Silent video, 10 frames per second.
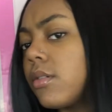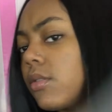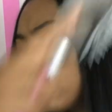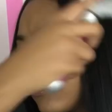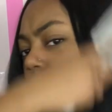
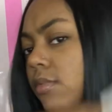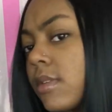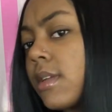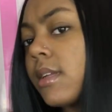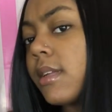Oh,
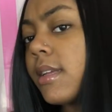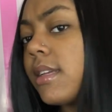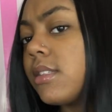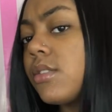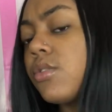
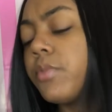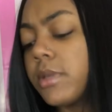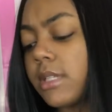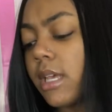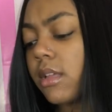it's super
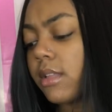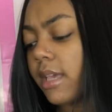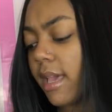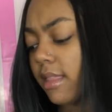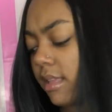
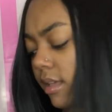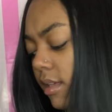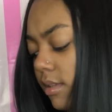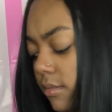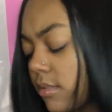tangly at the
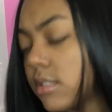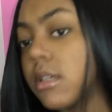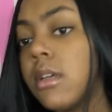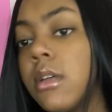ends.